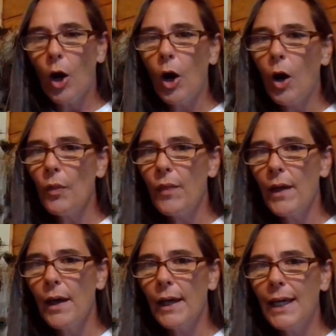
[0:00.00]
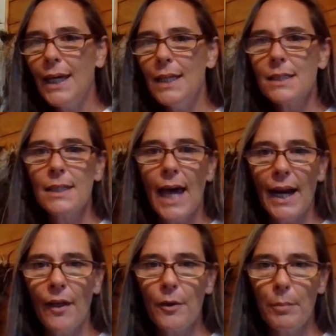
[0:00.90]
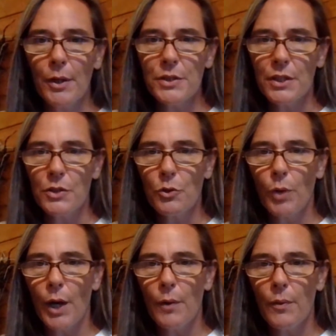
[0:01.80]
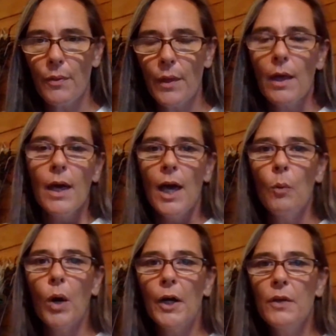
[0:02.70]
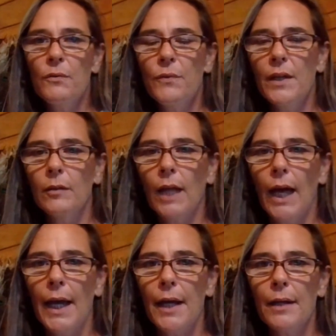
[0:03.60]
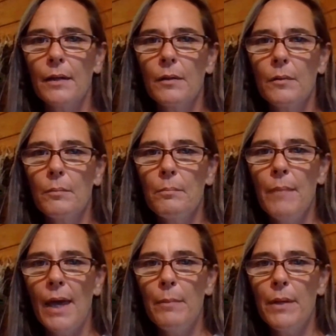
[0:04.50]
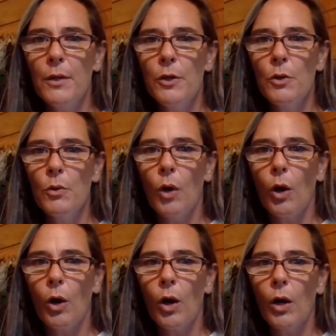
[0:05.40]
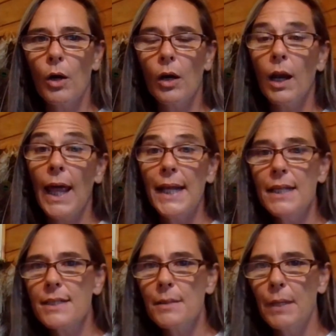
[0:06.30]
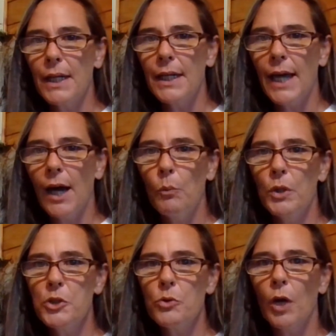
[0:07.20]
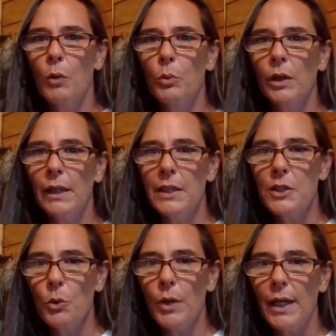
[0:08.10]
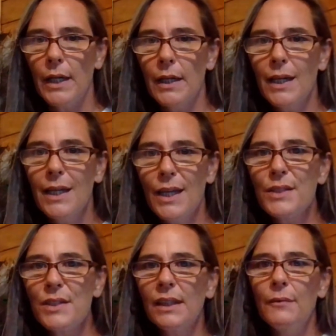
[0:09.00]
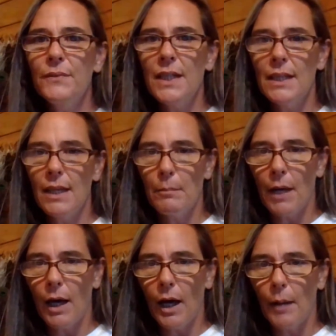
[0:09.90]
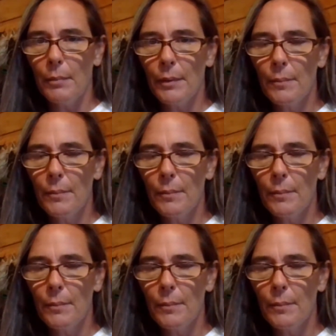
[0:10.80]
are the key to that other person's growth. And while you feel like maybe you are letting somebody down, what you are really doing is lifting them up.